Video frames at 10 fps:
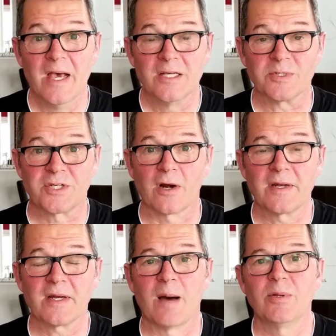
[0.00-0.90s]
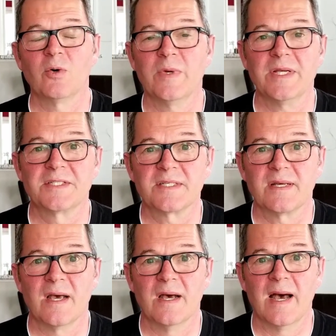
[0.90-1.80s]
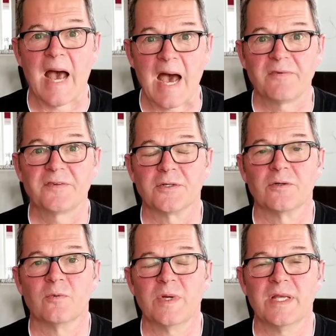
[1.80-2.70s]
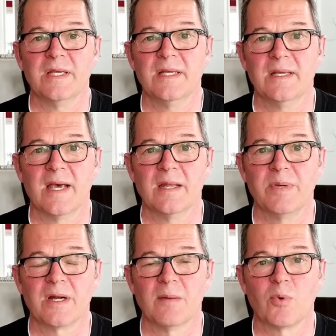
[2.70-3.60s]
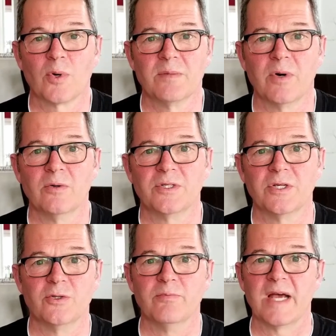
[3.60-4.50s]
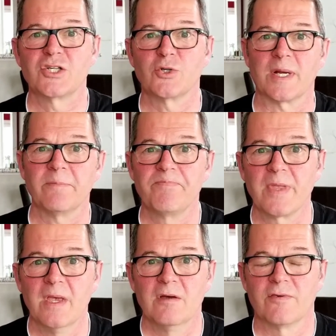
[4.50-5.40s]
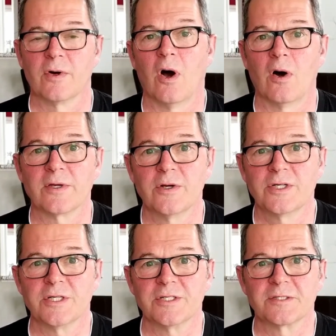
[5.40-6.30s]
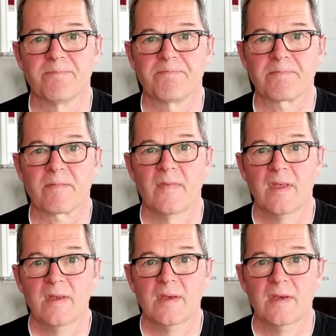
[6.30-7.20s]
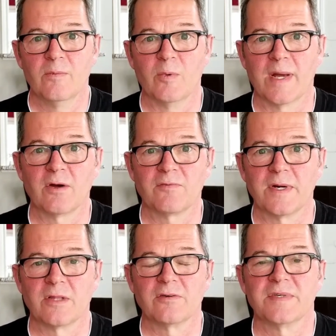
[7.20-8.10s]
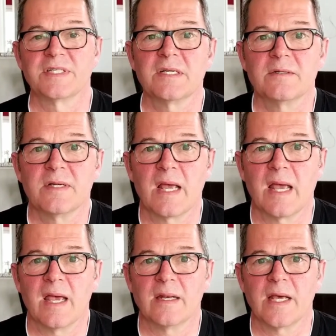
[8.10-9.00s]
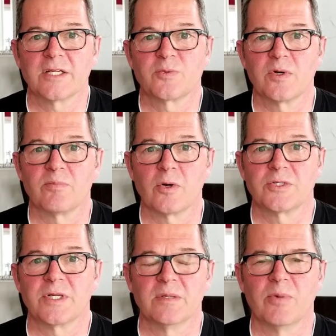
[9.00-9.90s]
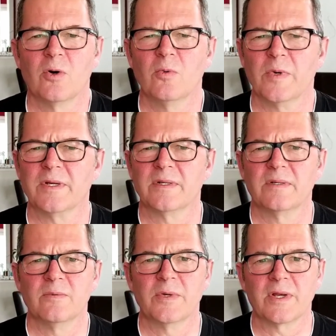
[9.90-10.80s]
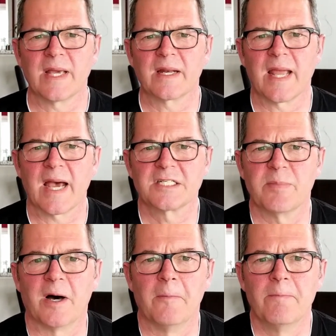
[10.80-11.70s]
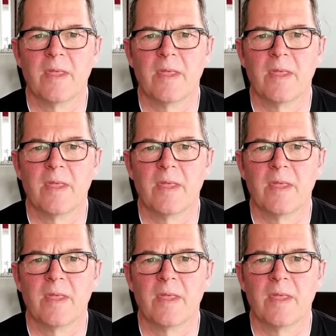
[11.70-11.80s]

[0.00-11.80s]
So it started a couple of weeks after we had been on board the boat to do measuring for all the cushions. We went out for another visit, and as we were approaching the boat, we could get a gas smell.